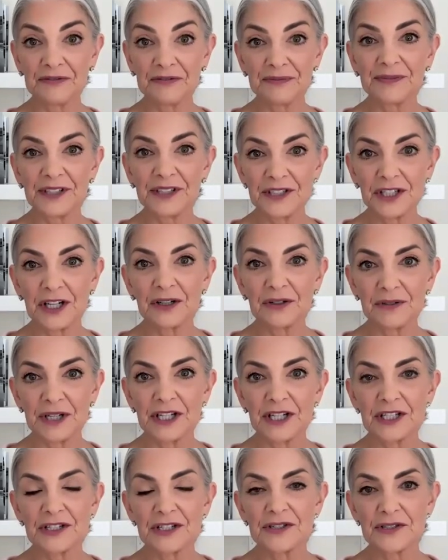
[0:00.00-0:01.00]
the
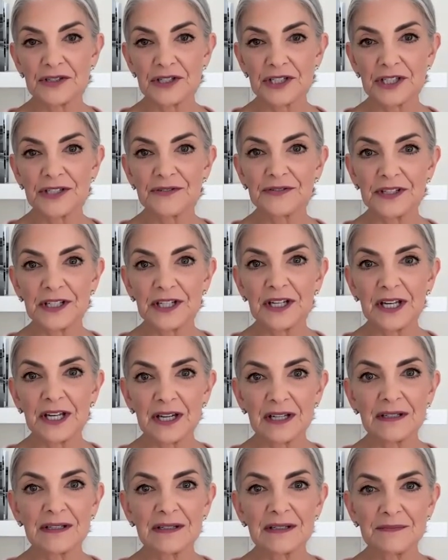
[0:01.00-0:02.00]
generations are shifting
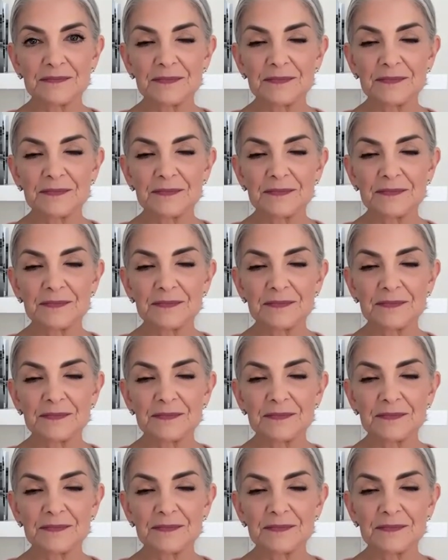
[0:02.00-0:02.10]
and